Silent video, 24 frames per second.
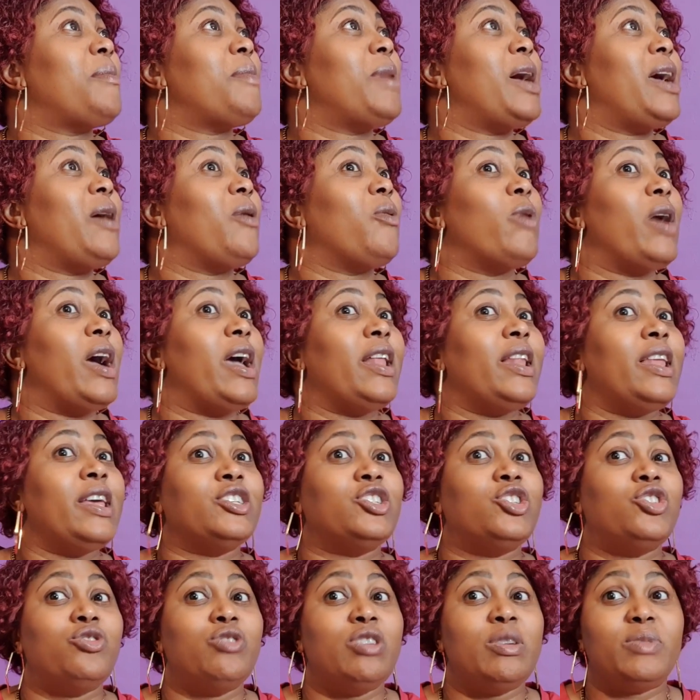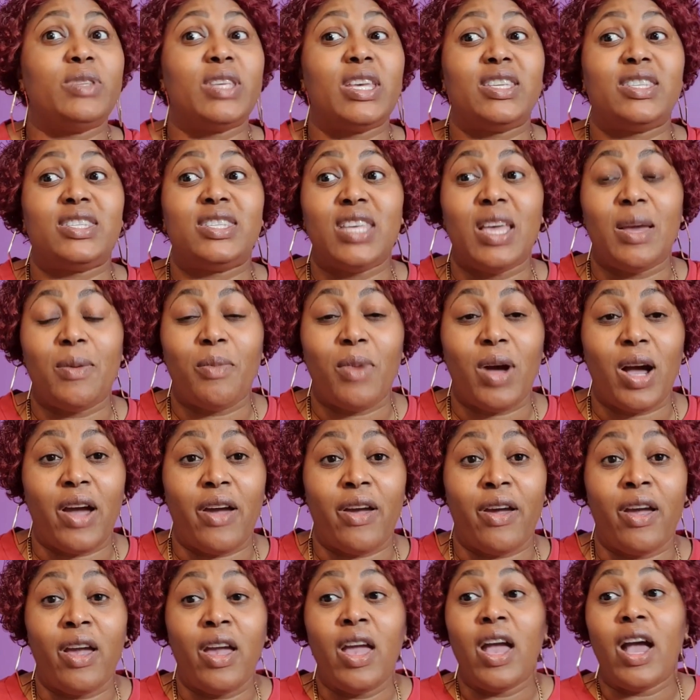my wildest dreams a same
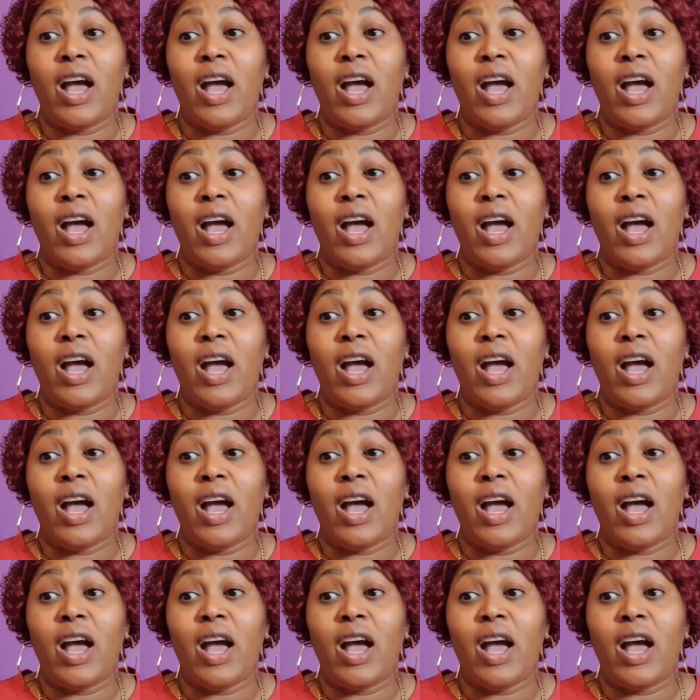or